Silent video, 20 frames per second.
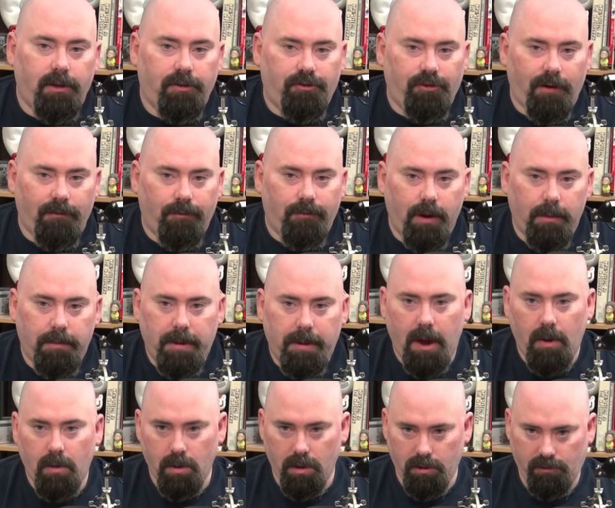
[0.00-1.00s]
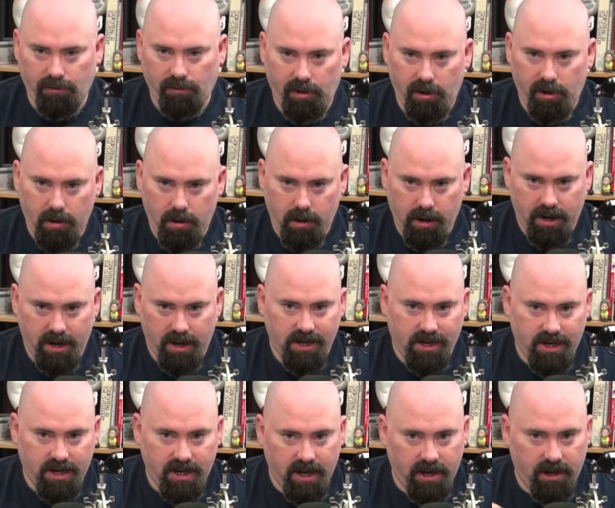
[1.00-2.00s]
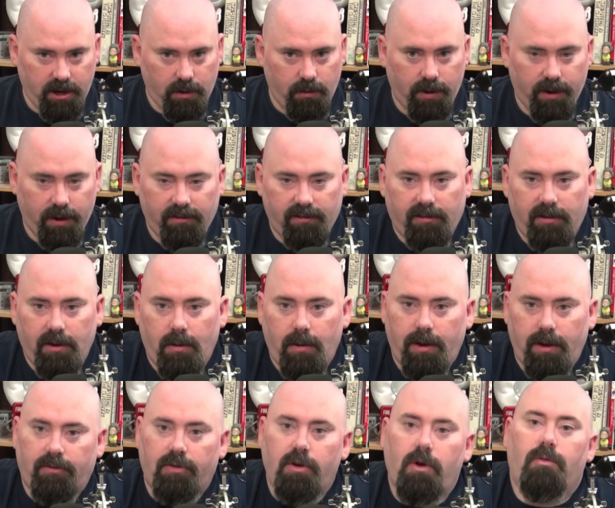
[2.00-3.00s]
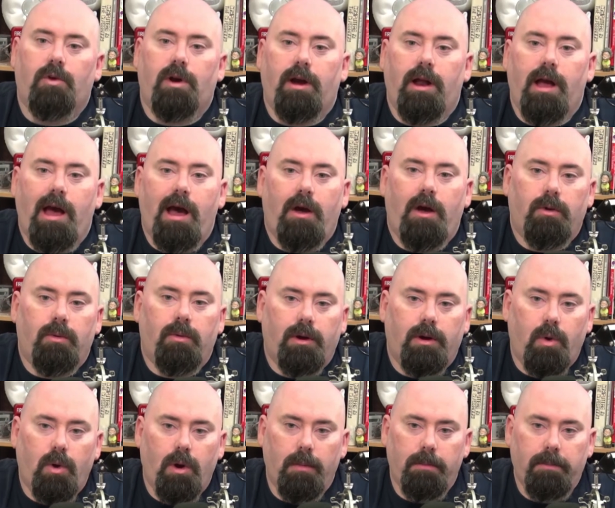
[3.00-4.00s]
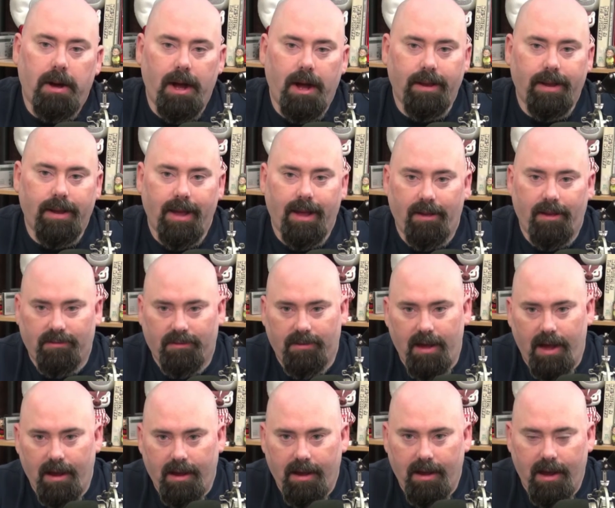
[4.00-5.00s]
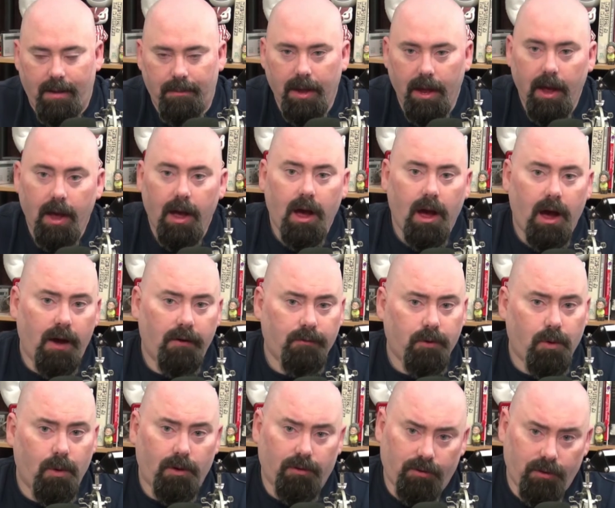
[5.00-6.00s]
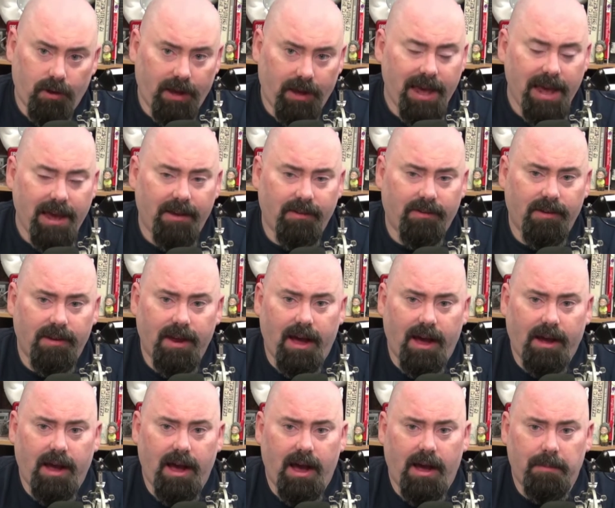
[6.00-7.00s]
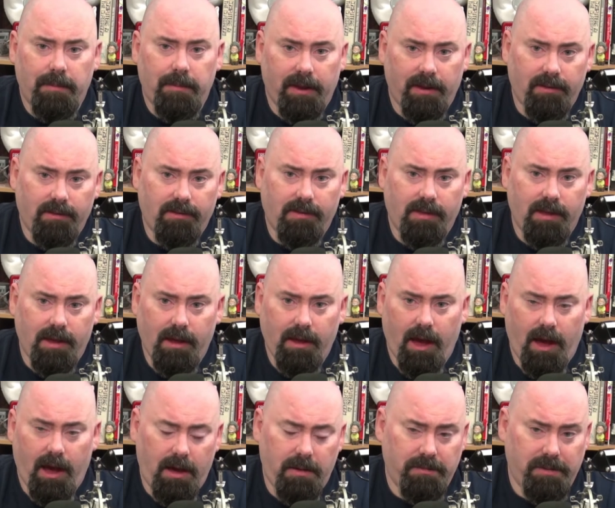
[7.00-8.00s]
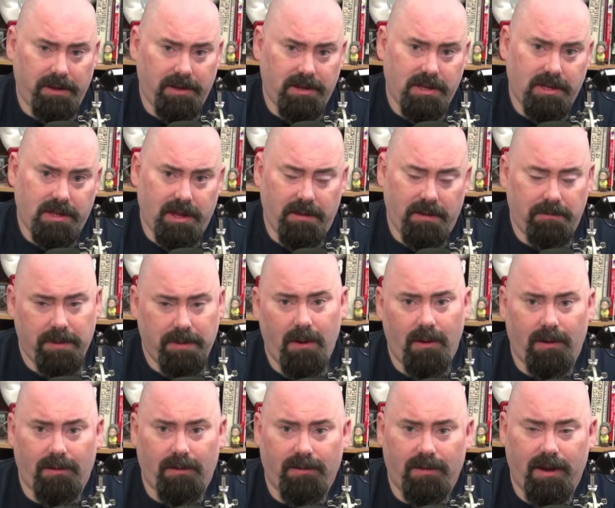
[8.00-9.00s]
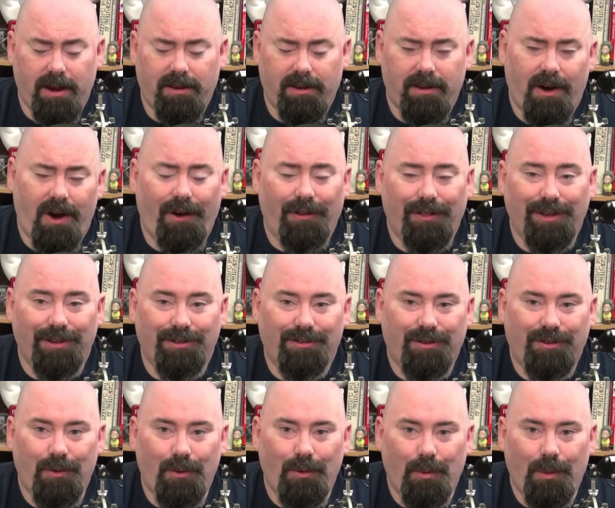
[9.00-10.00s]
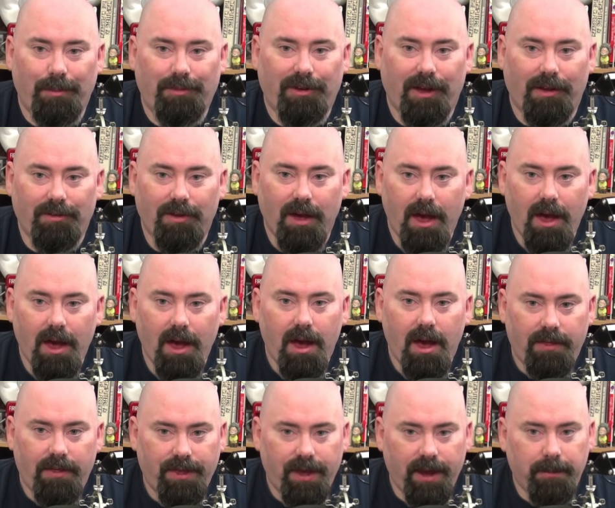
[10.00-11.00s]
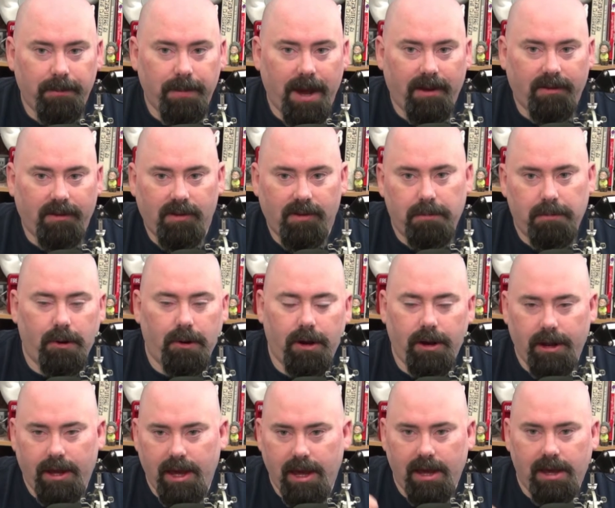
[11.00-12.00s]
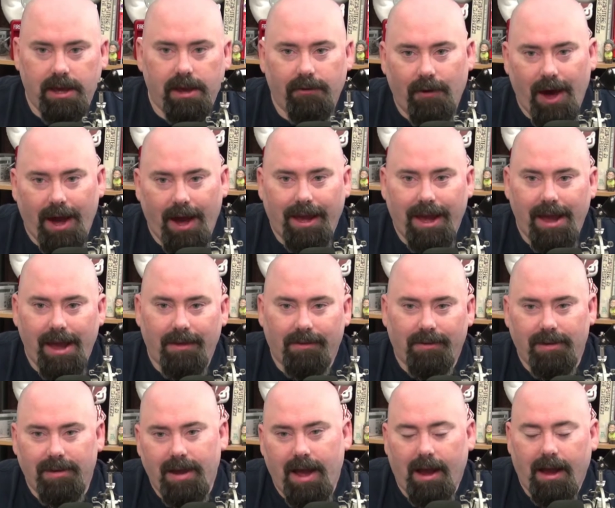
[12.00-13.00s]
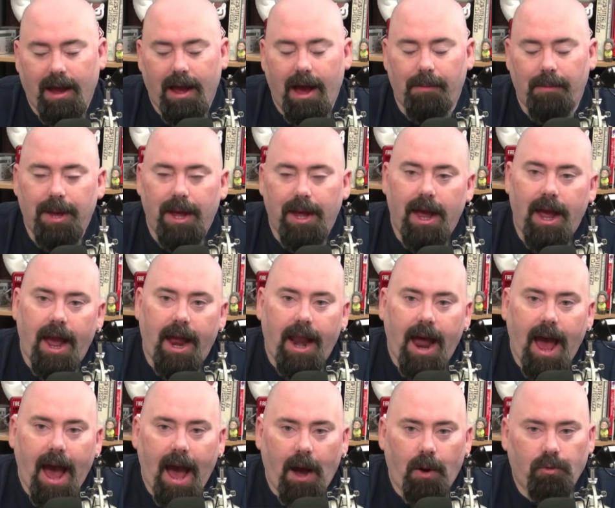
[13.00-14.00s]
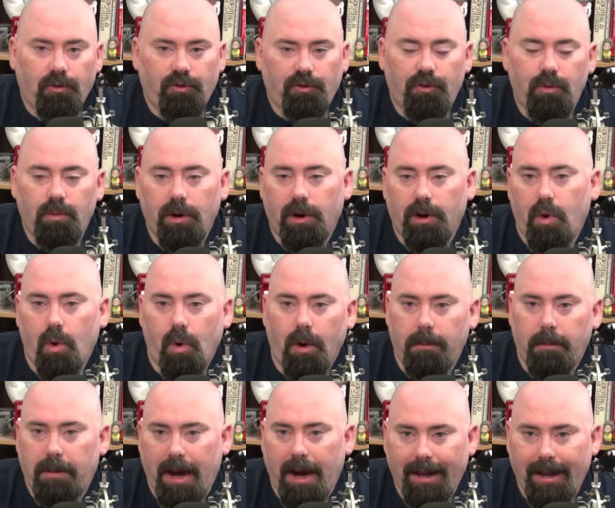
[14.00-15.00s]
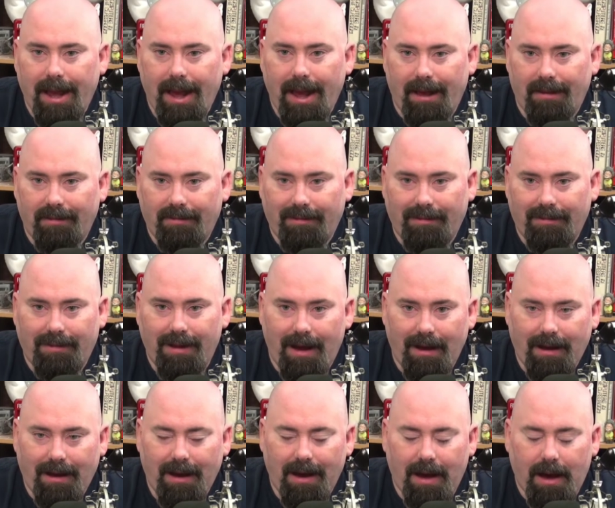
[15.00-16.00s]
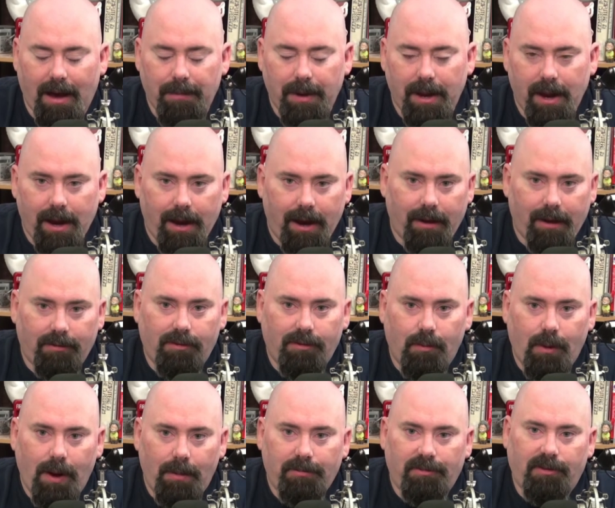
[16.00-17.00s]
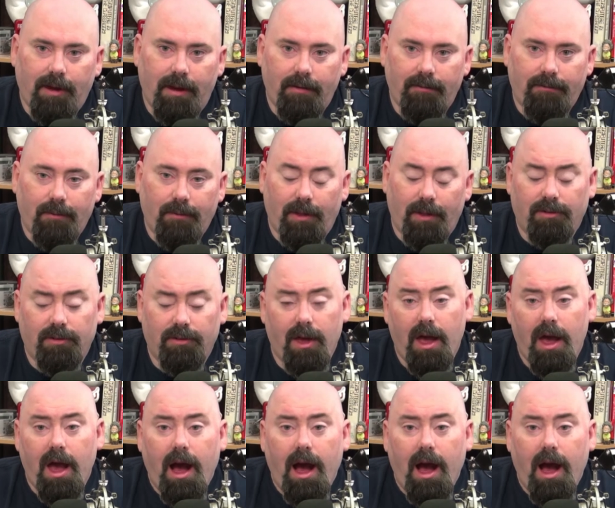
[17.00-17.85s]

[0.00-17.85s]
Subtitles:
Jeffrey Powers here, continuing series over at howtorecordpodcast.com. Of course, geekazine.com is the parent site to all these cool websites. Think Magazine put into Geeky, you've got geekazine.com, and howtorecordpodcasts.com is the website for this.